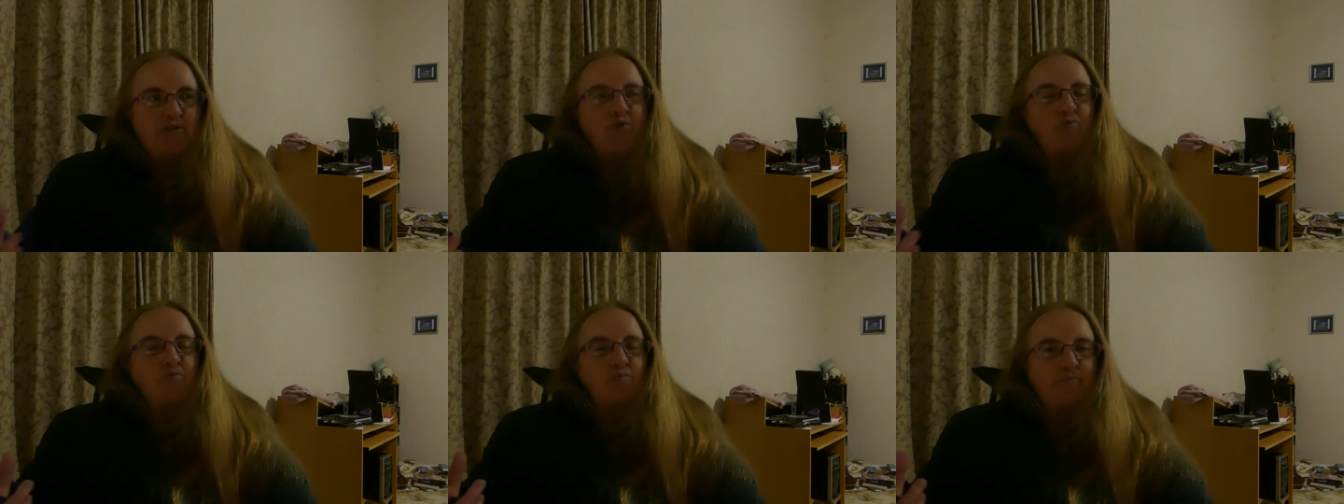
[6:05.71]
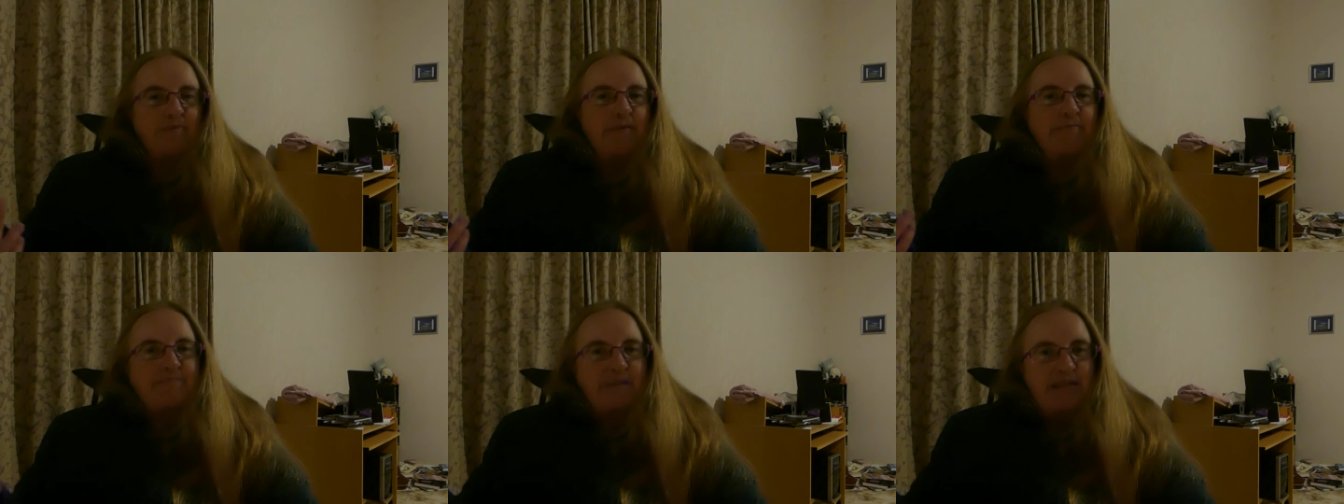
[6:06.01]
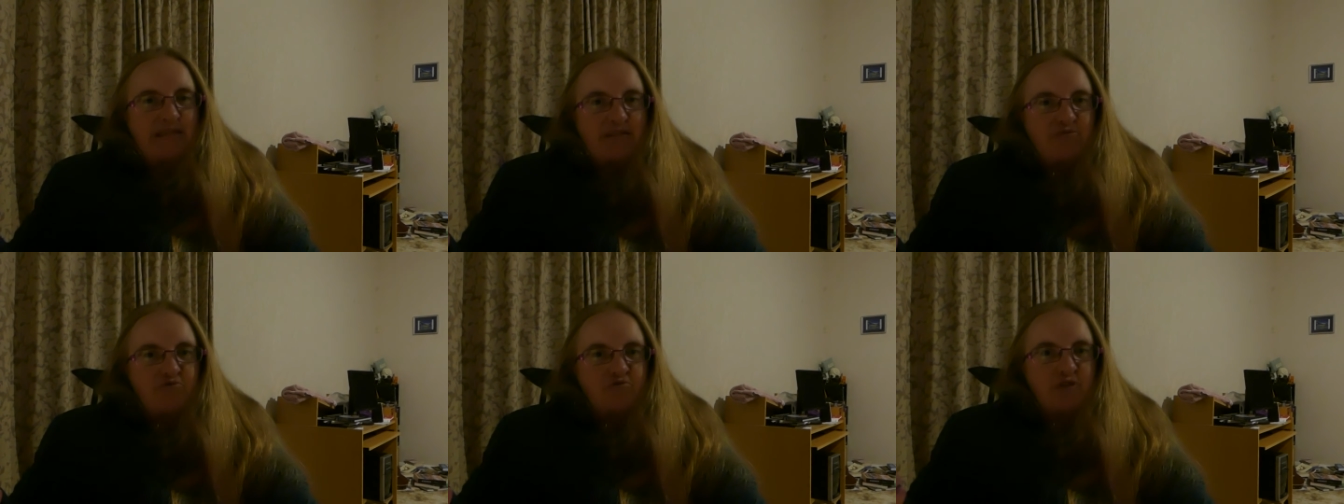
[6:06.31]
so the
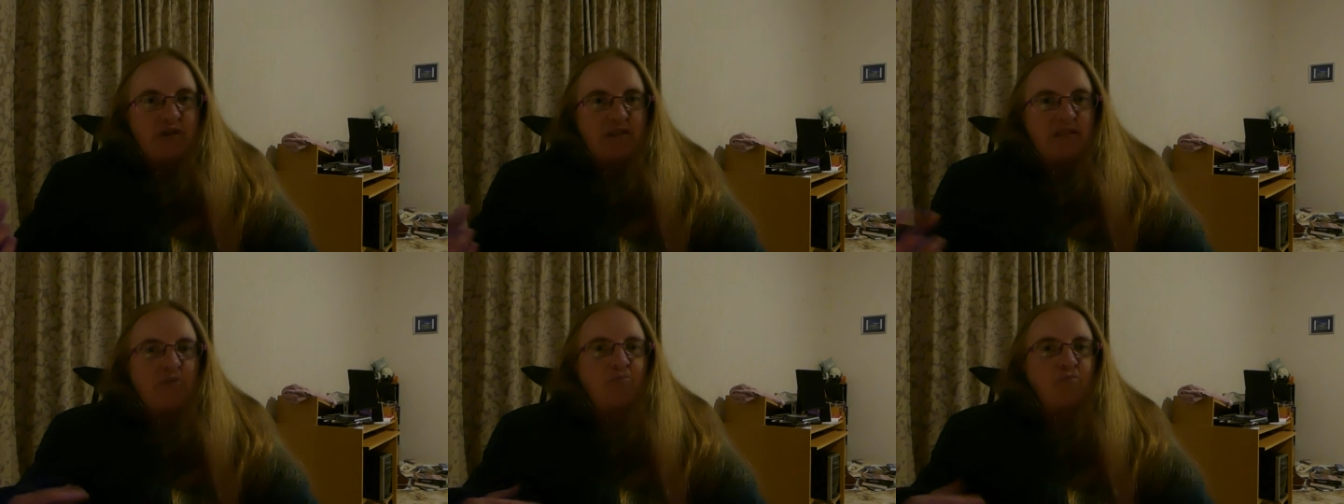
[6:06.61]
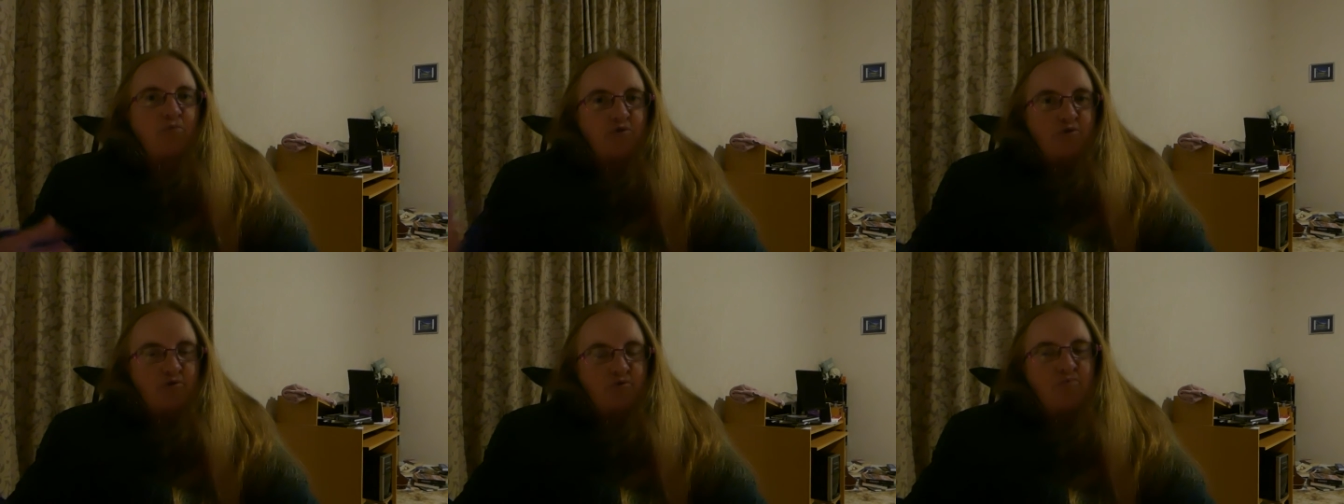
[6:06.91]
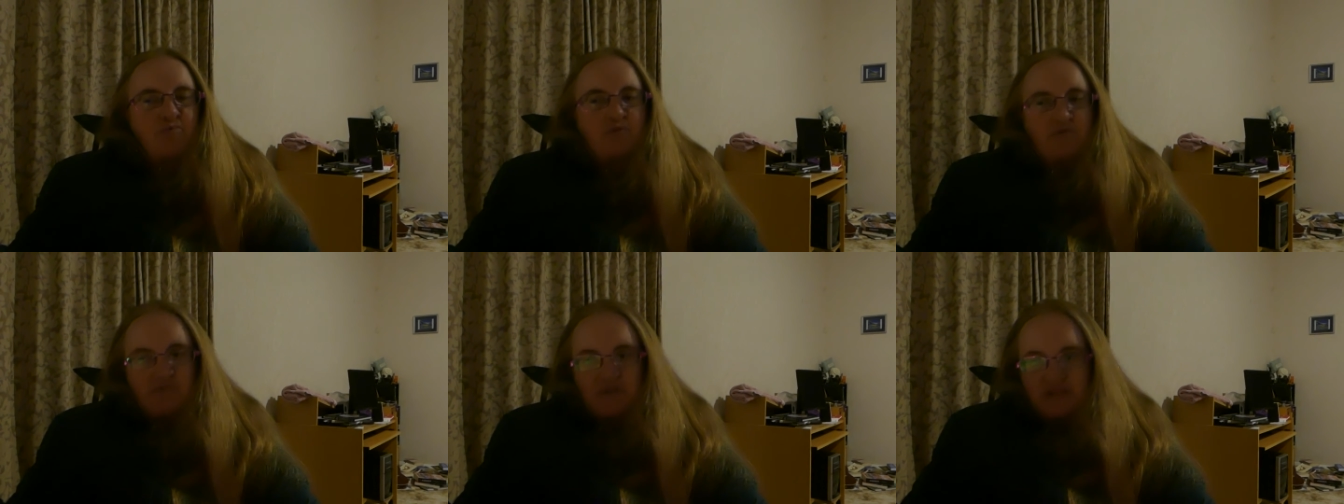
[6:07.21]
messenger that would
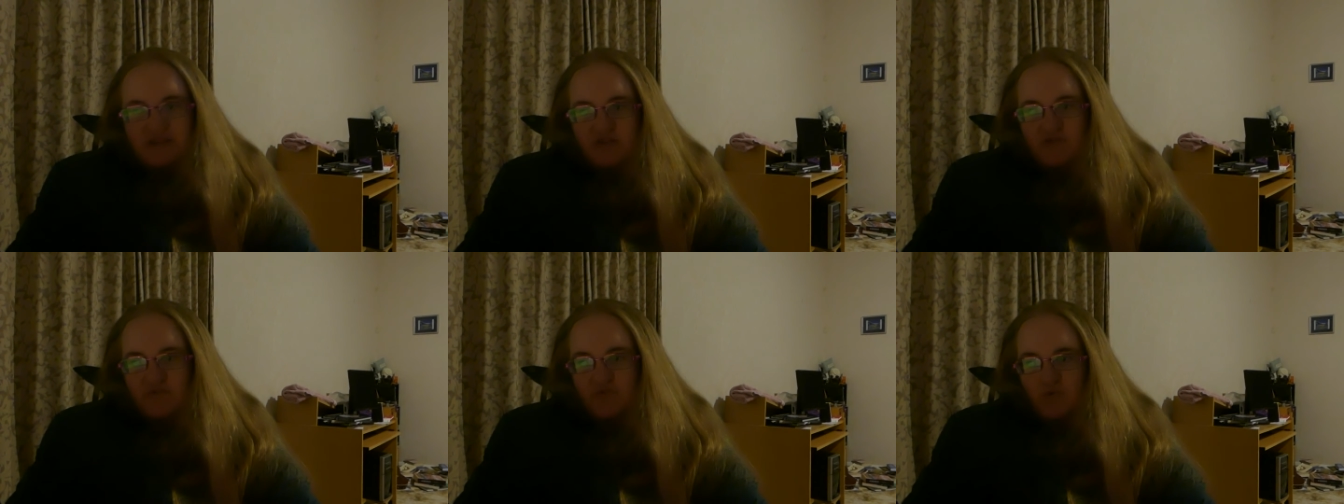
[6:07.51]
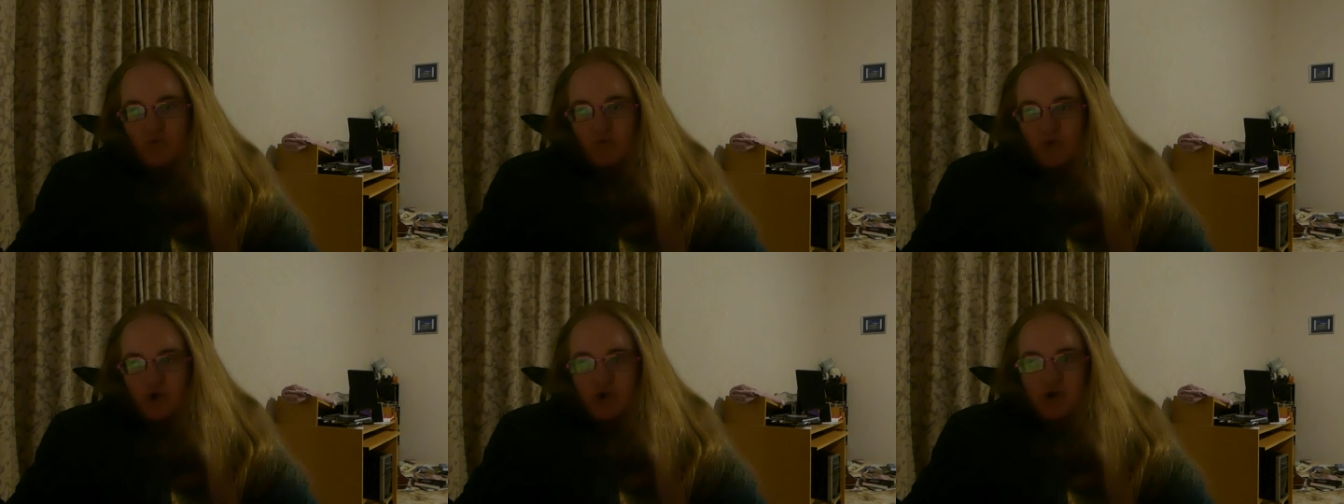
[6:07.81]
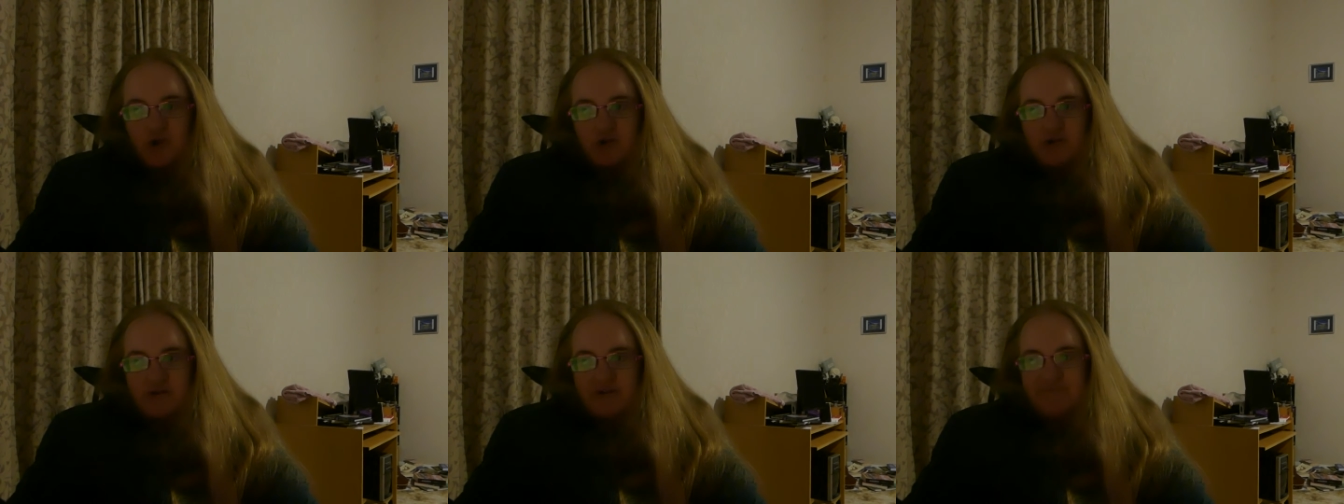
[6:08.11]
do the rest of the
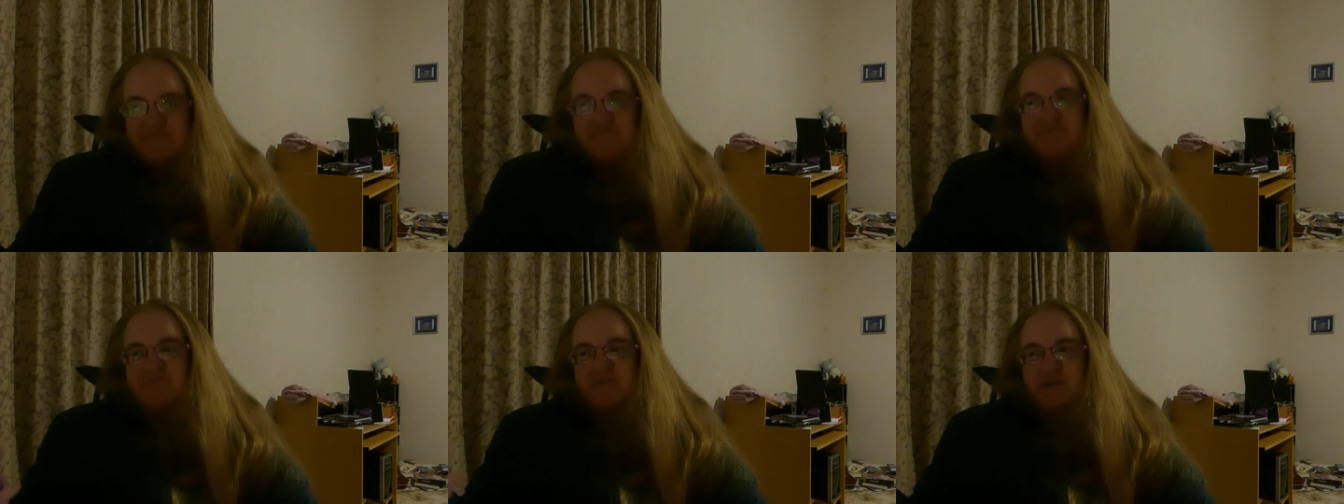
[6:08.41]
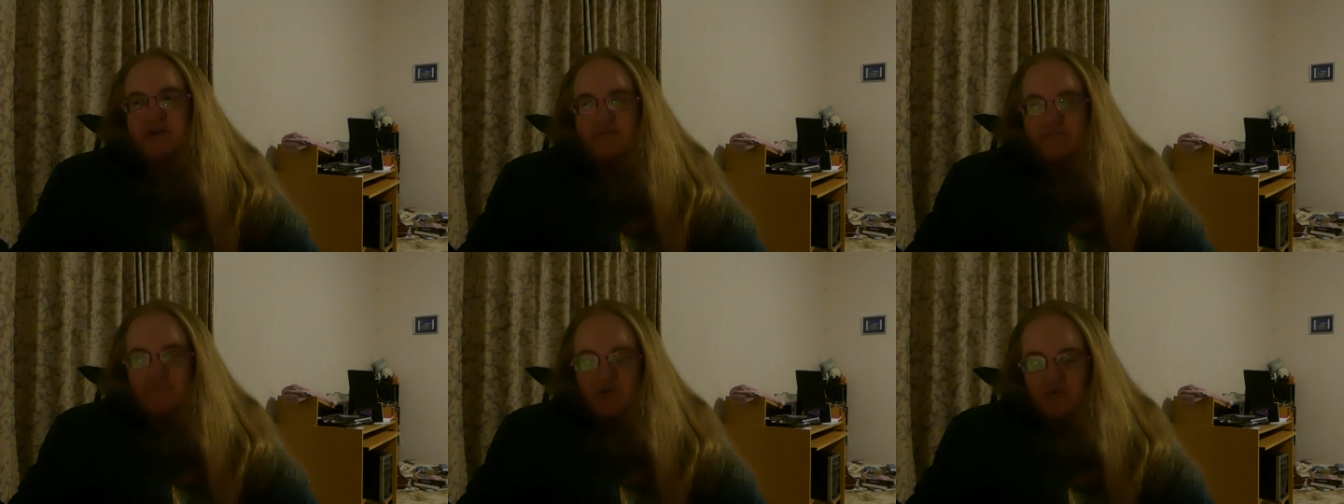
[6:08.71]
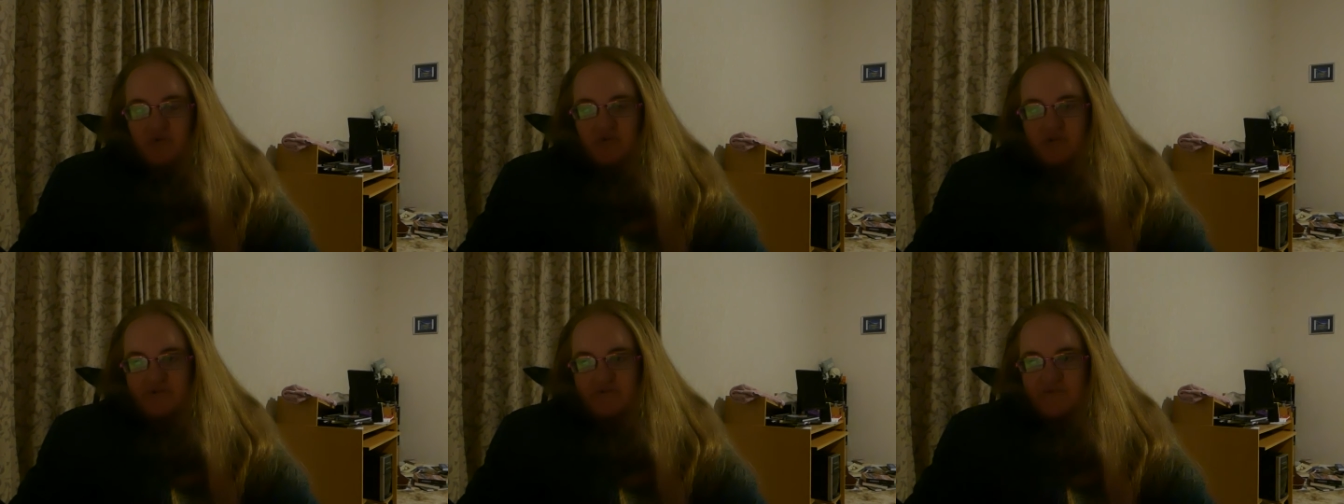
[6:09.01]
work,
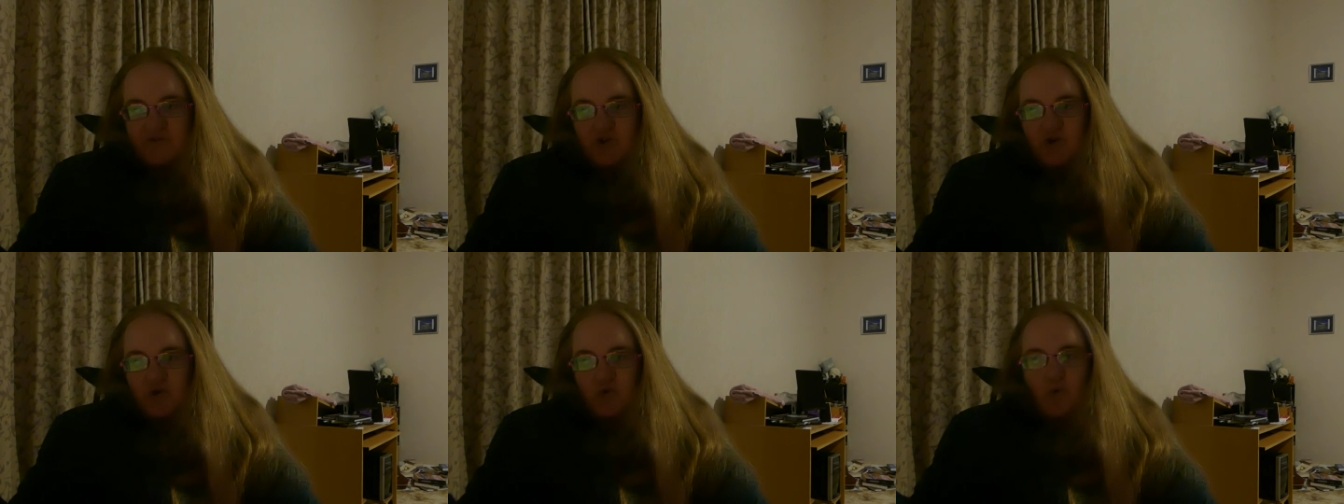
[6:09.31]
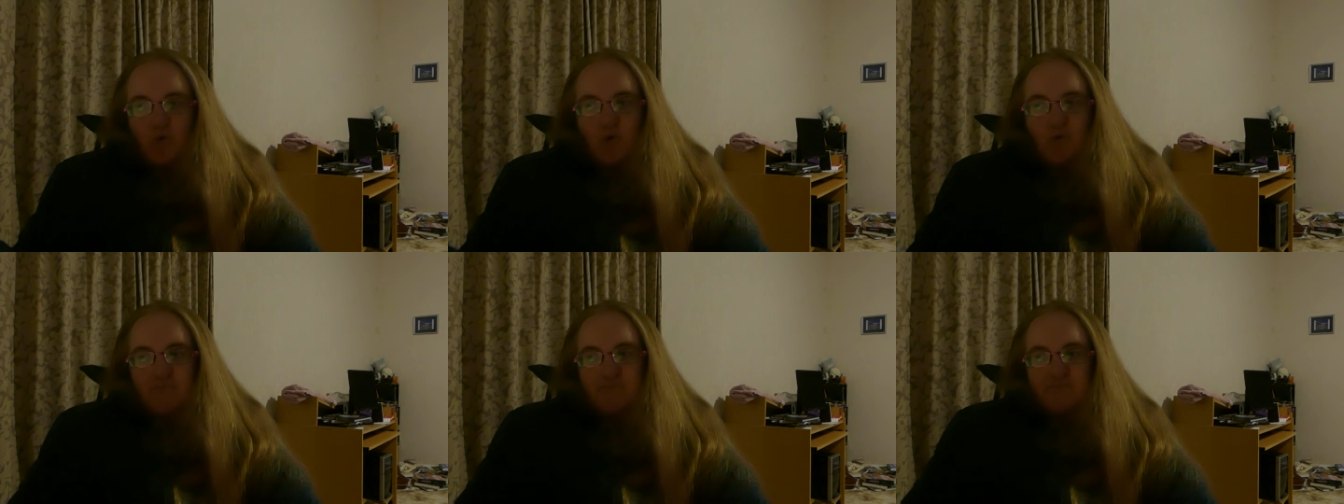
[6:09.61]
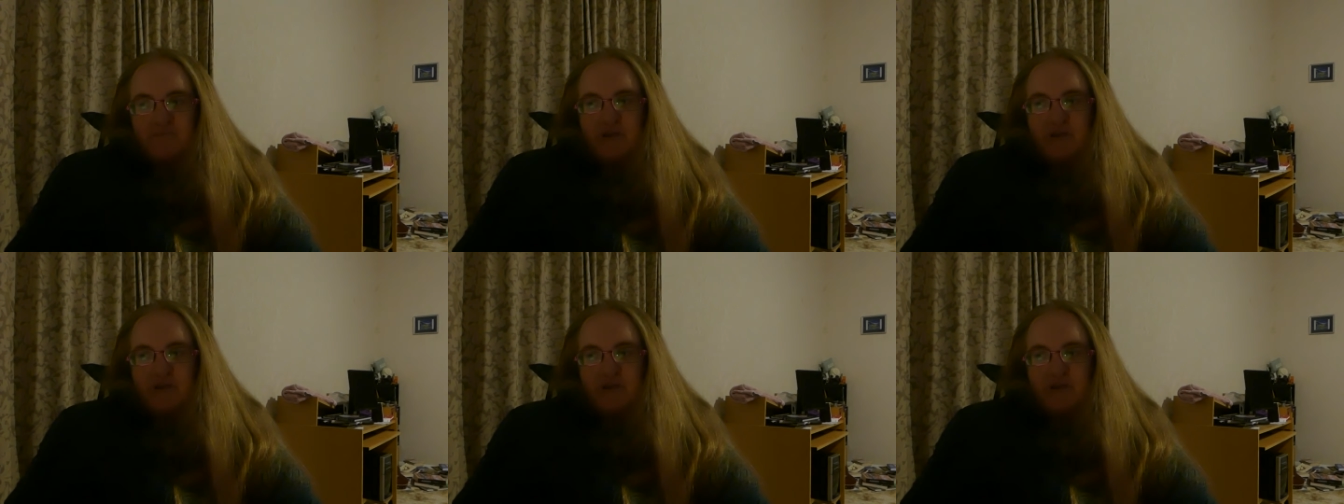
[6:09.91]
most if not all,